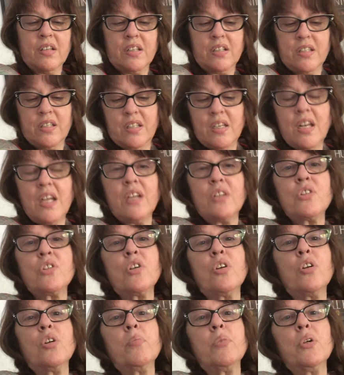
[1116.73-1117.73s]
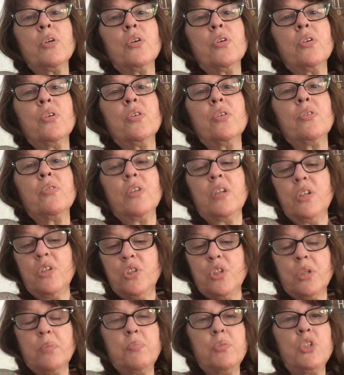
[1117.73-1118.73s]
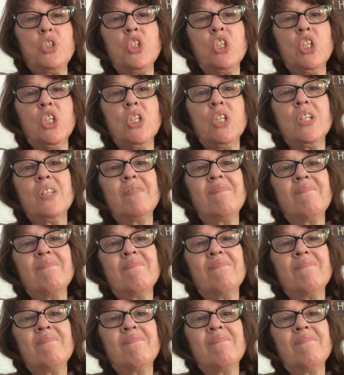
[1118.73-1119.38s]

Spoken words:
snake charmer, Egyptian.